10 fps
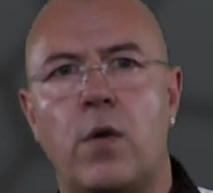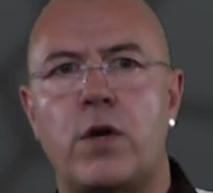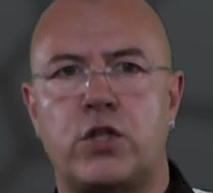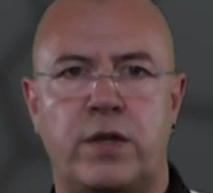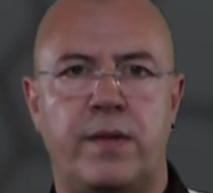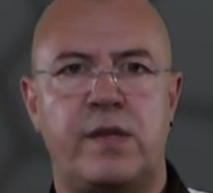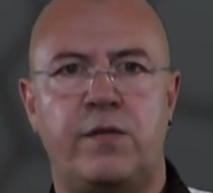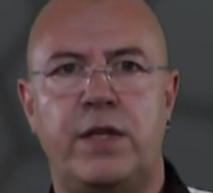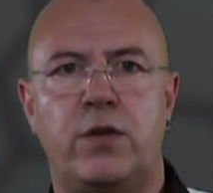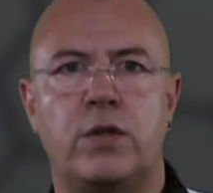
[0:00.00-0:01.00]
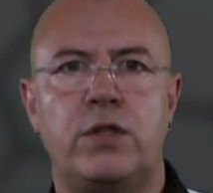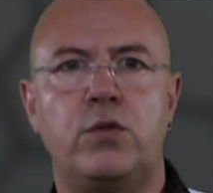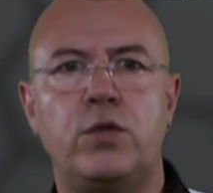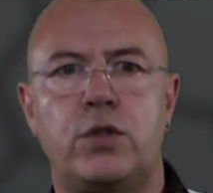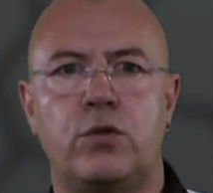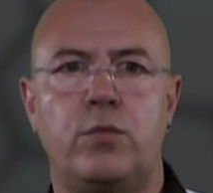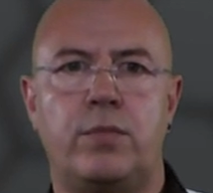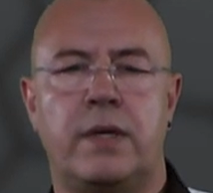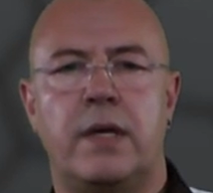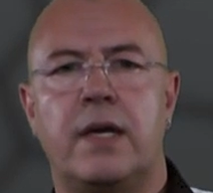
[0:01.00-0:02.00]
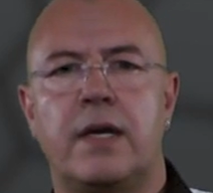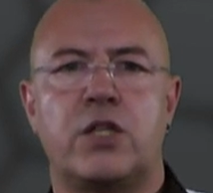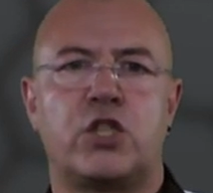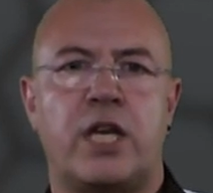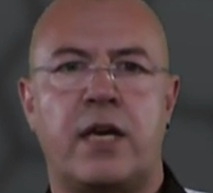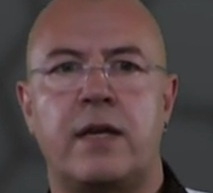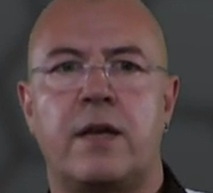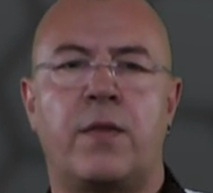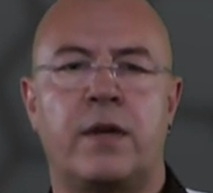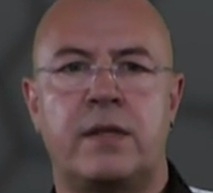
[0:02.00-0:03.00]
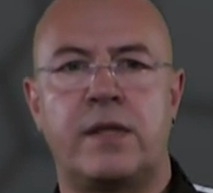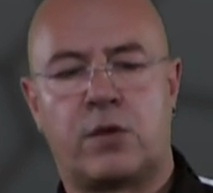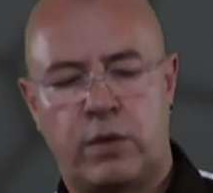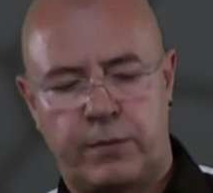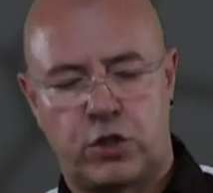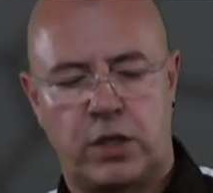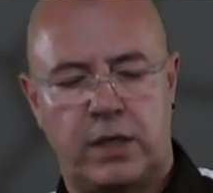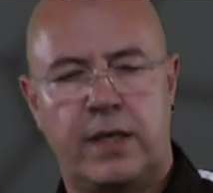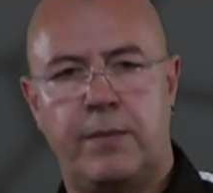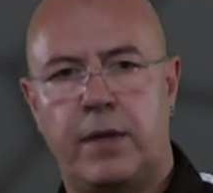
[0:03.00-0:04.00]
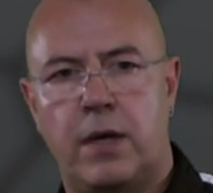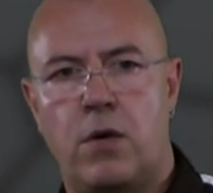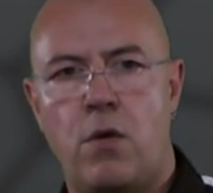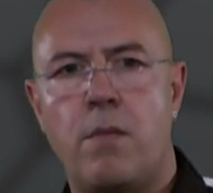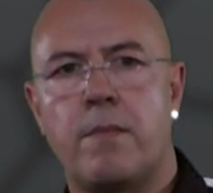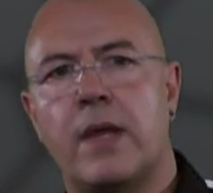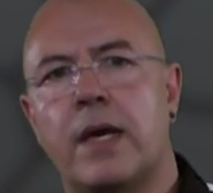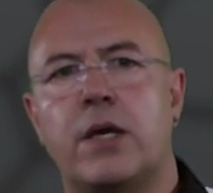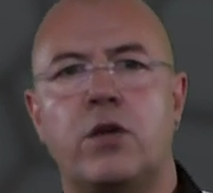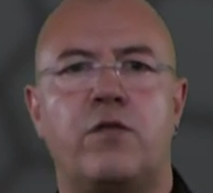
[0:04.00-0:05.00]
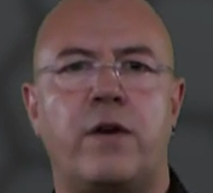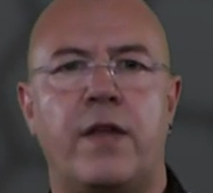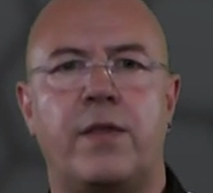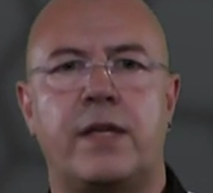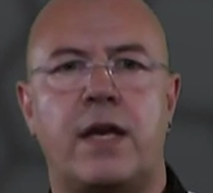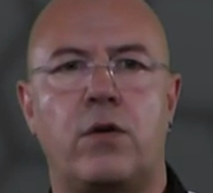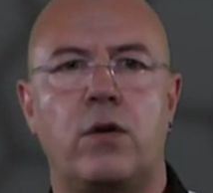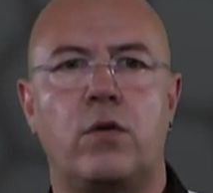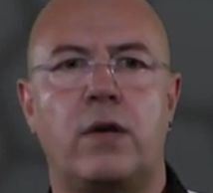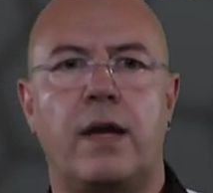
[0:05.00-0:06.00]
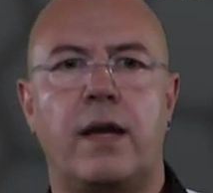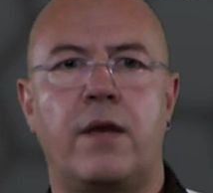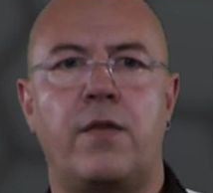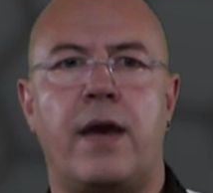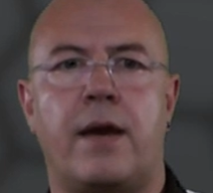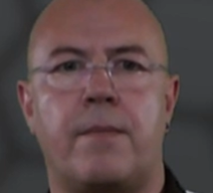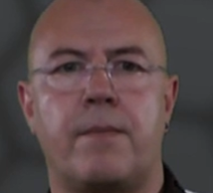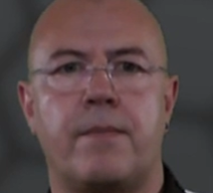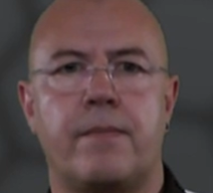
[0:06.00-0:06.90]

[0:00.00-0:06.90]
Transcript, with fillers: are watching this video on YouTube, check the description here below. You find the download link there.